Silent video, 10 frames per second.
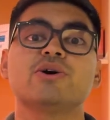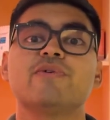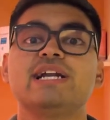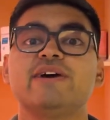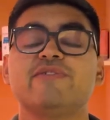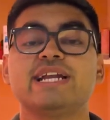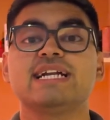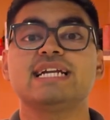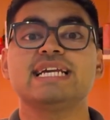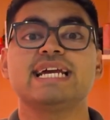you will
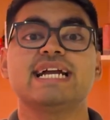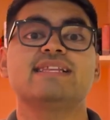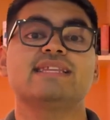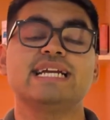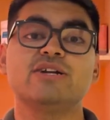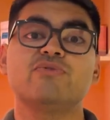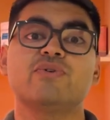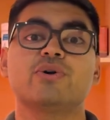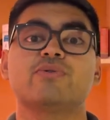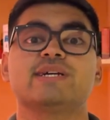definitely get 3 to
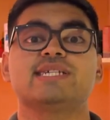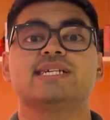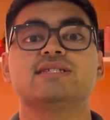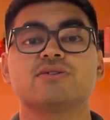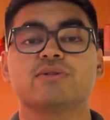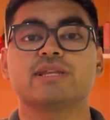4 questions on